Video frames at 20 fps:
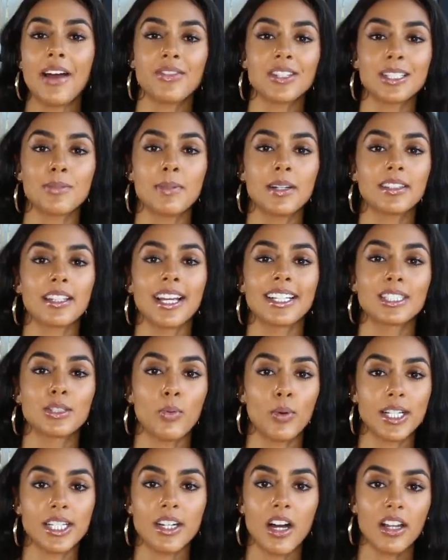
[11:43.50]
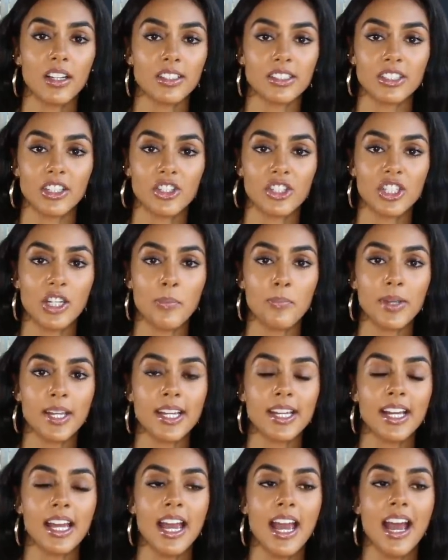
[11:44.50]
have to spend like $20 on
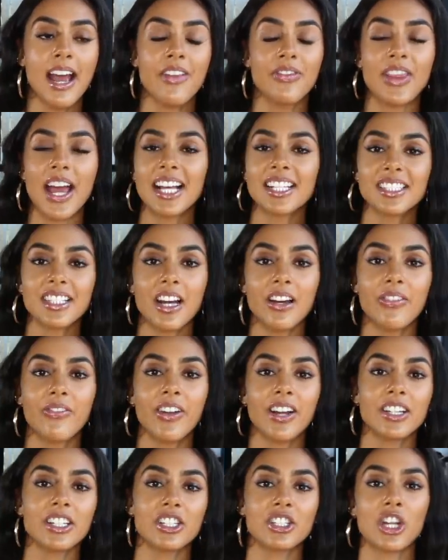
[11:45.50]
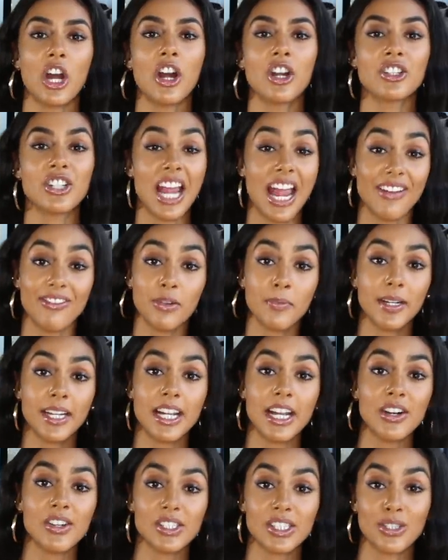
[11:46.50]
shipping. That's not fair to charge
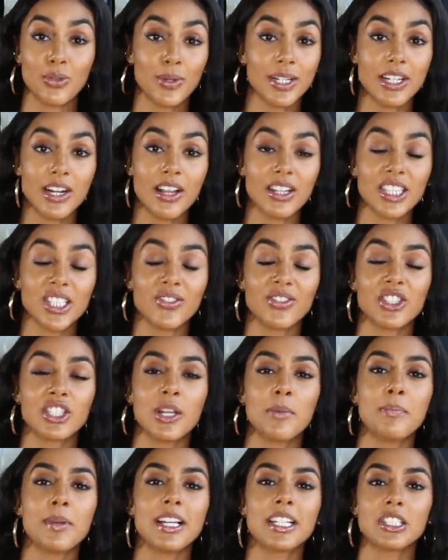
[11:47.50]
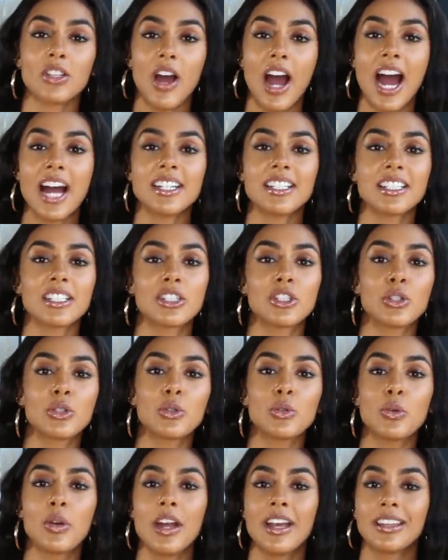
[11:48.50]
everybody else $20 for shipping, so I just
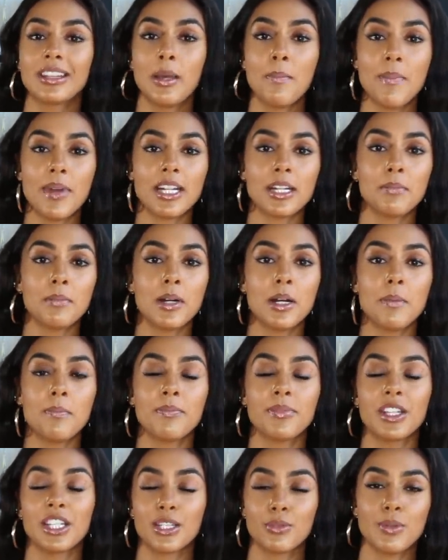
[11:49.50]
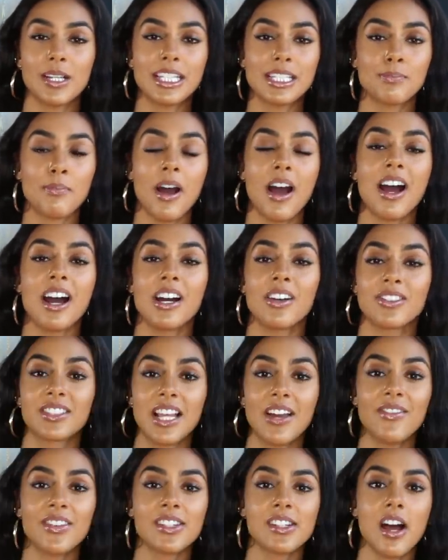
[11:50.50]
do the minimum, the sweet spot of
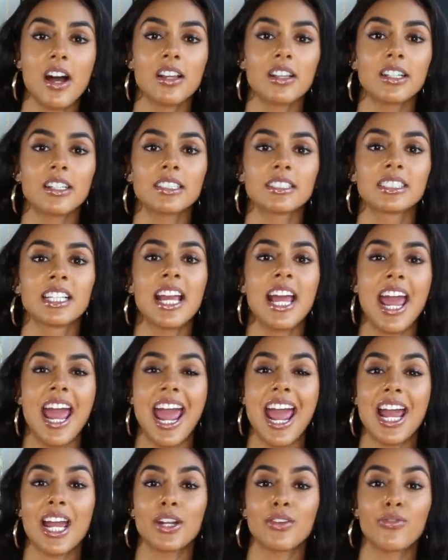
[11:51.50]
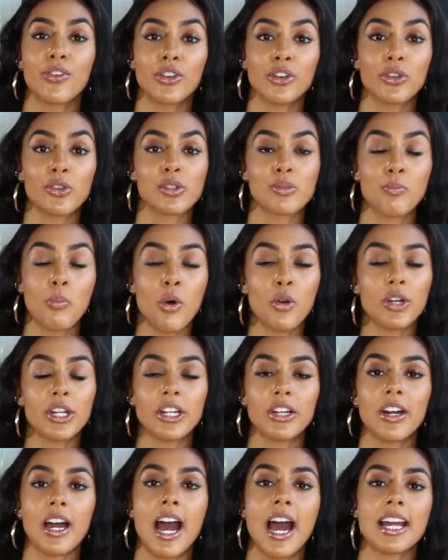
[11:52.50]
$7. And for those
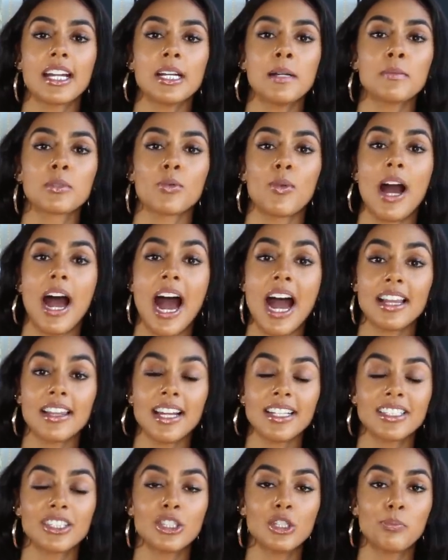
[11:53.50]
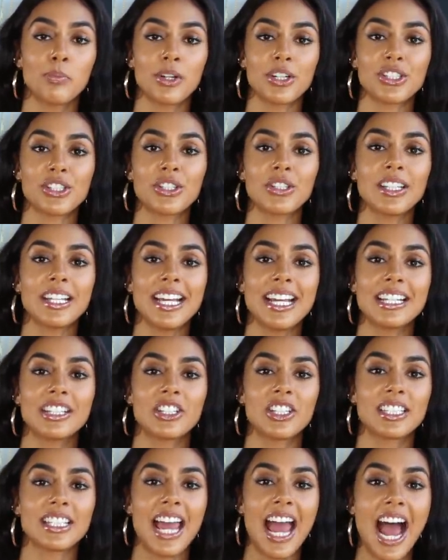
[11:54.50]
bulkier items, what I like to do personally is
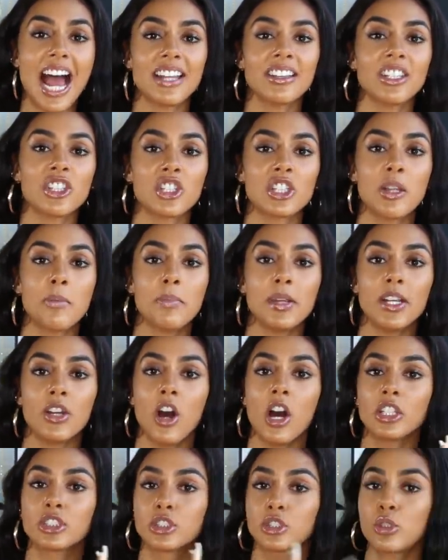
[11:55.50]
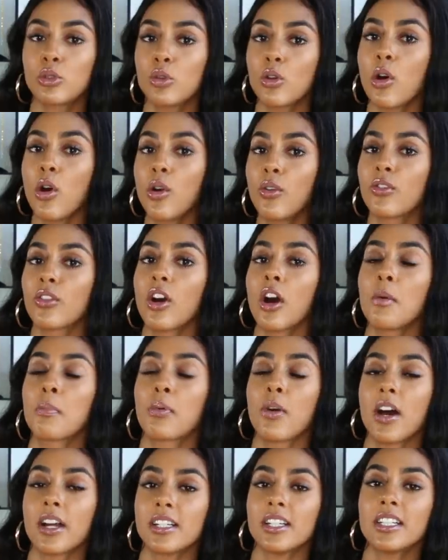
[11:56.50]
just add the shipping cost to the overall
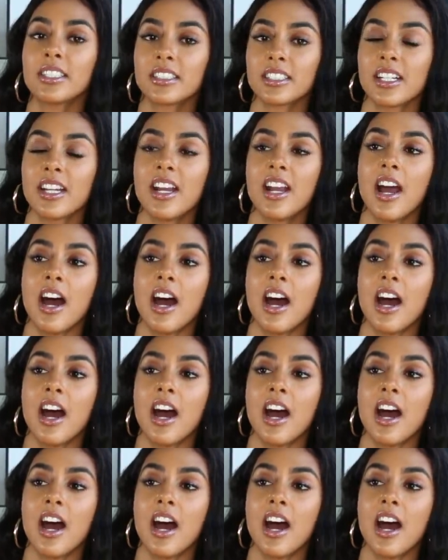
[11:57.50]
product,